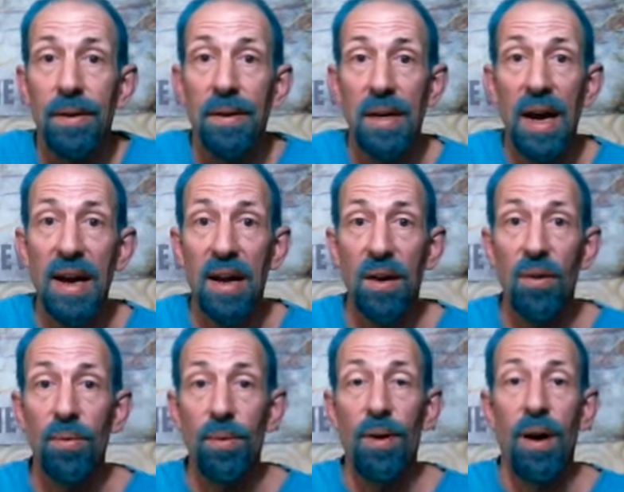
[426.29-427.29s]
Now,
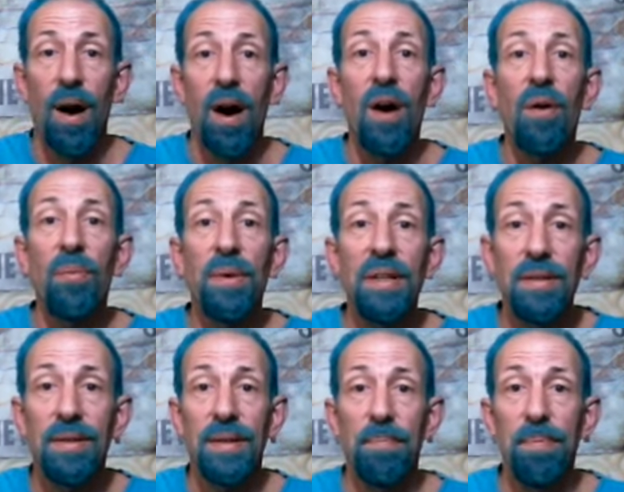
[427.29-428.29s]
all we
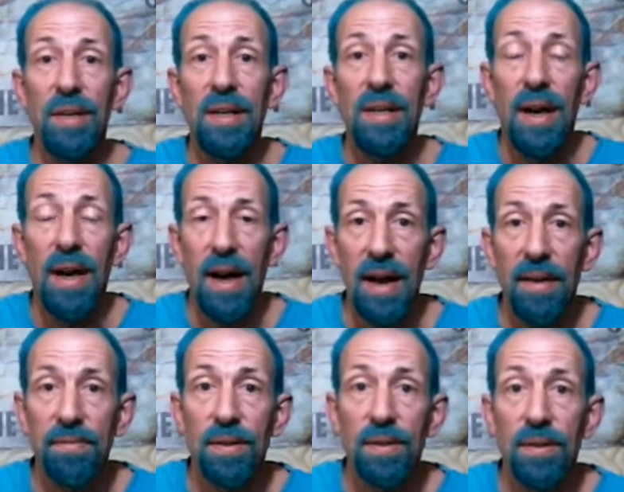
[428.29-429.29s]
simply have
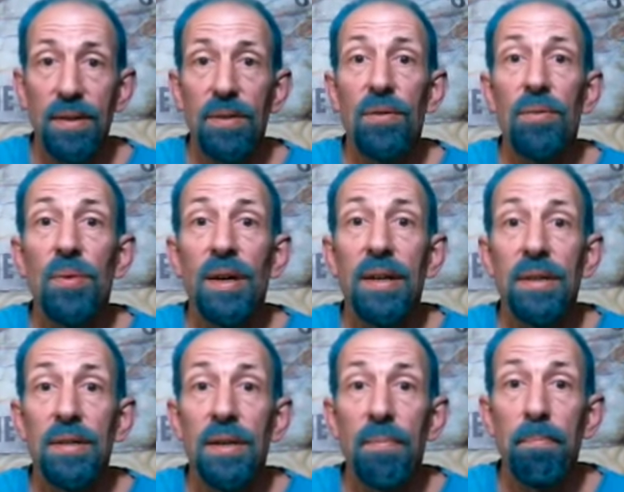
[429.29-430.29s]
to do is
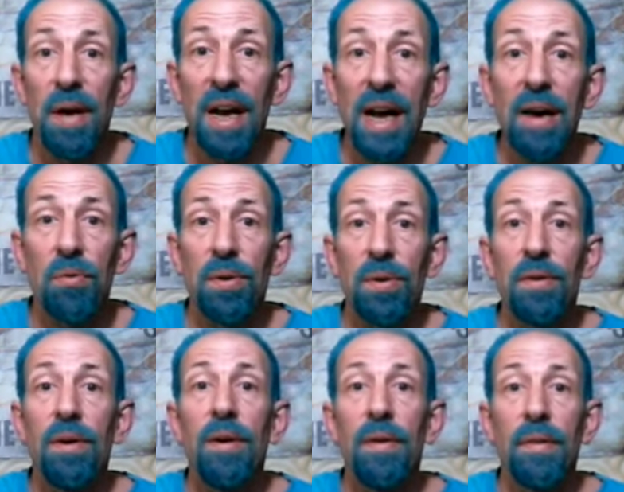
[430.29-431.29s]
empower
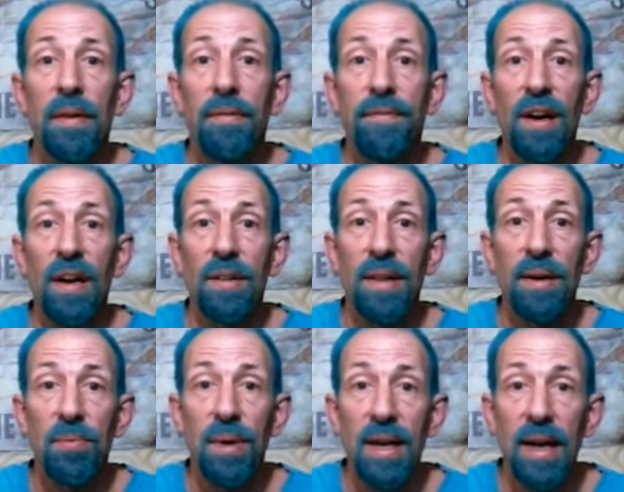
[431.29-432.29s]
the faith that
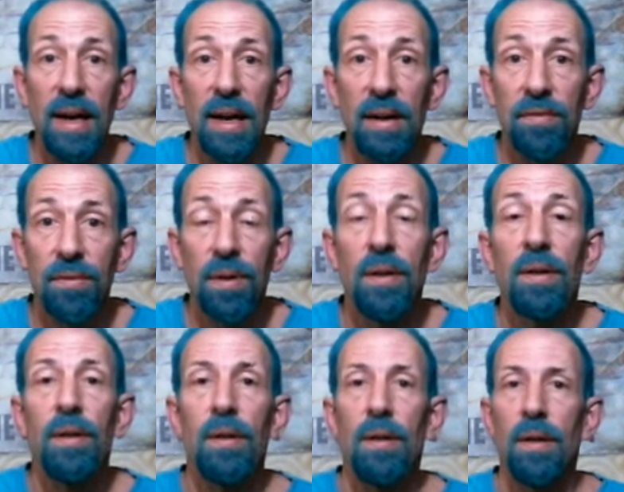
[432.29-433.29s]
we have.
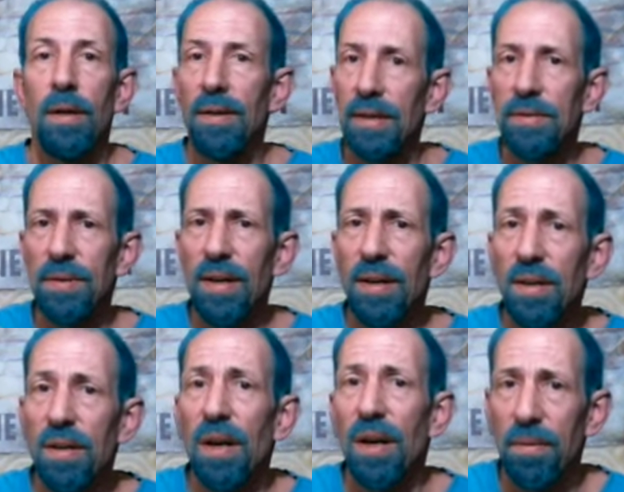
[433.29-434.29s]
Let's talk
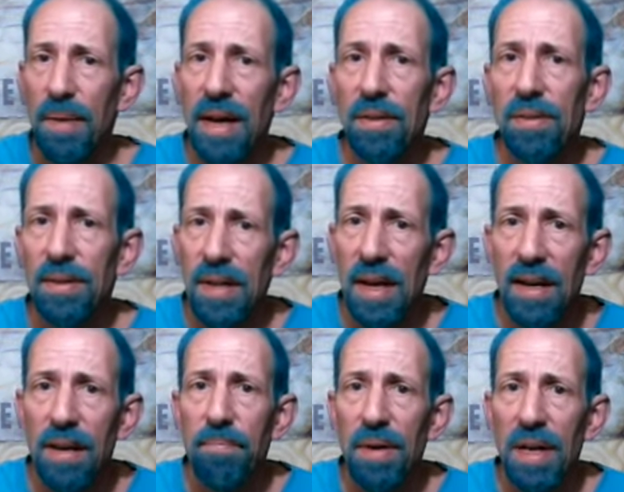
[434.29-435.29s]
about the day
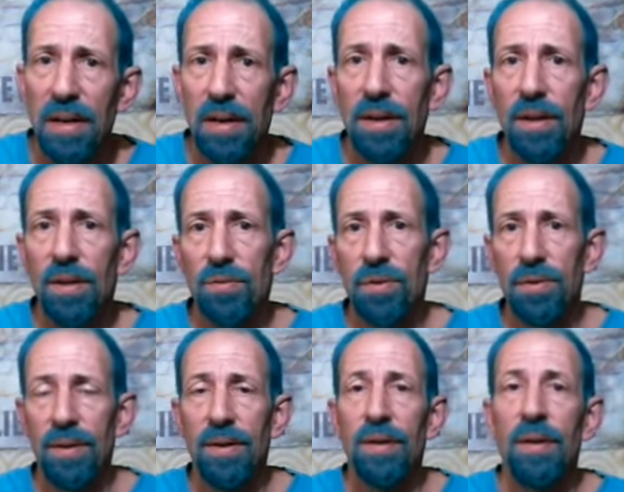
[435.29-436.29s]
of Pentecost,
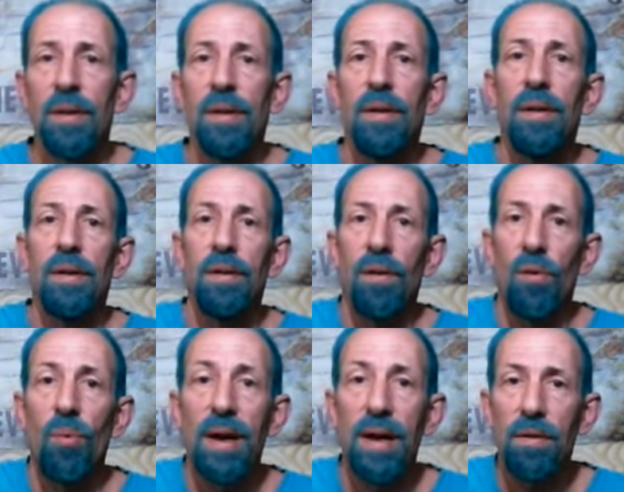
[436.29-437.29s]

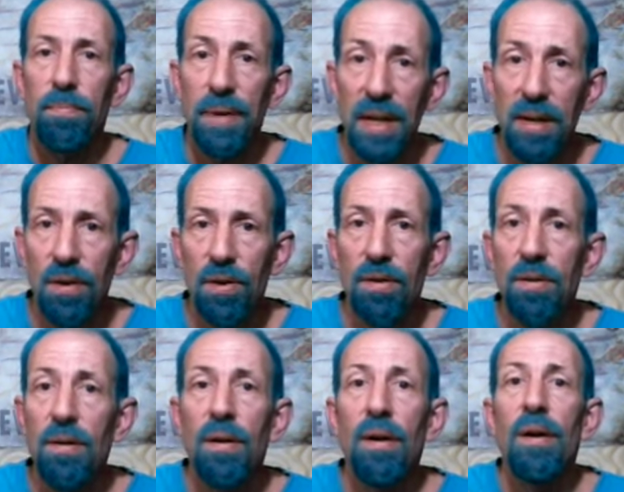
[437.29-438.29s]
where Peter
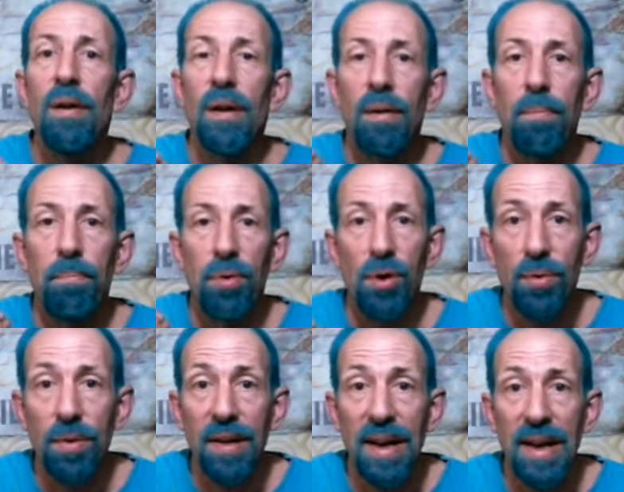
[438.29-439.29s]

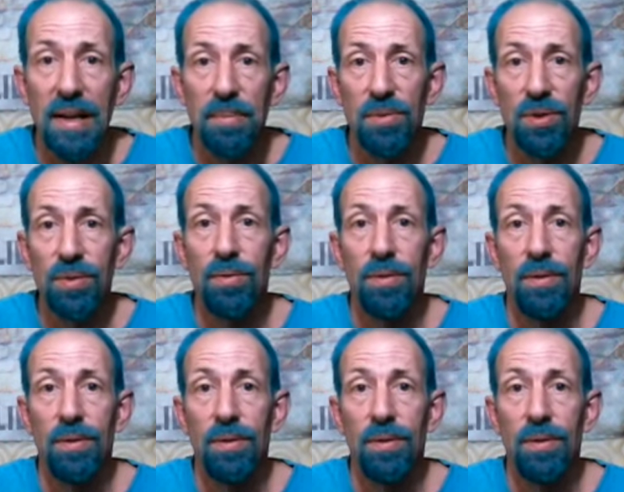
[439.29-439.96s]
proclaims